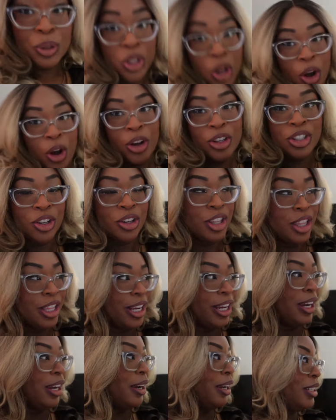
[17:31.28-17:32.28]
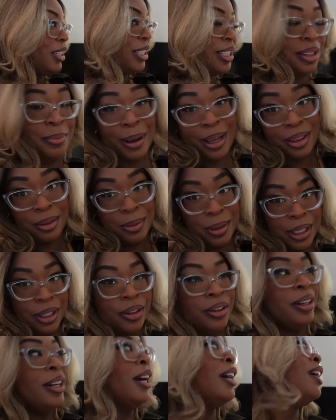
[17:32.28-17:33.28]
was also there. She's in the bathroom
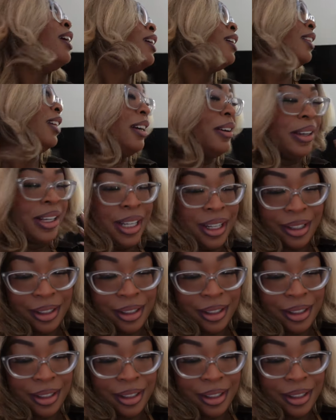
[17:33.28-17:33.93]
now. There we go.